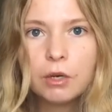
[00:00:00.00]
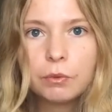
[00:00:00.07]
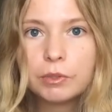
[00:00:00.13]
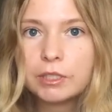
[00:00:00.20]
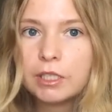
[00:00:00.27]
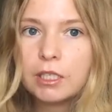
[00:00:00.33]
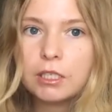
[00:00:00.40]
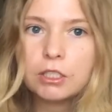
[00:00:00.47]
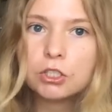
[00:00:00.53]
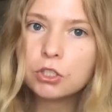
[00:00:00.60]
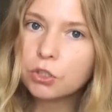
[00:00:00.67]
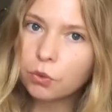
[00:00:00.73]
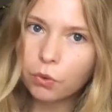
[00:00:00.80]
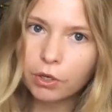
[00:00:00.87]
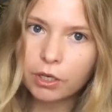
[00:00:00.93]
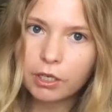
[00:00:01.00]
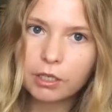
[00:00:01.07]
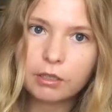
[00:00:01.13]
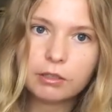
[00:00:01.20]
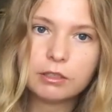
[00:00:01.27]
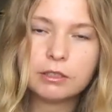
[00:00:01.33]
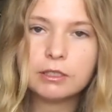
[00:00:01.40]
ridiculous
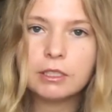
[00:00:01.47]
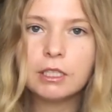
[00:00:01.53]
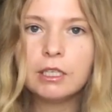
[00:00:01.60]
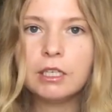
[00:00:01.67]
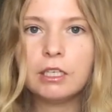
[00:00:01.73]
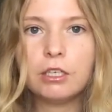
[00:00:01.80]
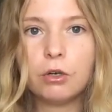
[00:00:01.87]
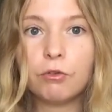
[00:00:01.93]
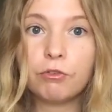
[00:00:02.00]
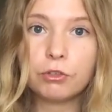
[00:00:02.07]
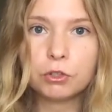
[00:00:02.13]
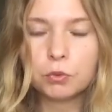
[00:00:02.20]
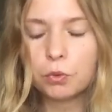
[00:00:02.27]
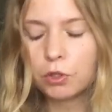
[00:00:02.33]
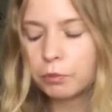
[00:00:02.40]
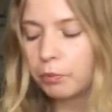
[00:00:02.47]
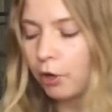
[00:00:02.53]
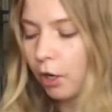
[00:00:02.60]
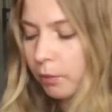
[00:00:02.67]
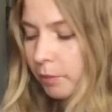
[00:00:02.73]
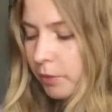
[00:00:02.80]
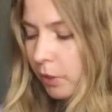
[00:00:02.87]
story, and you know, first world
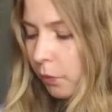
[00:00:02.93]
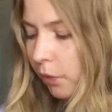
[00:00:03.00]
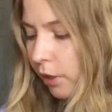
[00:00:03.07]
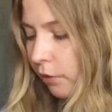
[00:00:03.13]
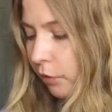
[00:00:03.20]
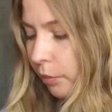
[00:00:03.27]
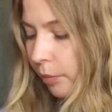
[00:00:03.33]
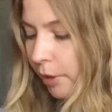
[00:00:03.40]
problems and whatever.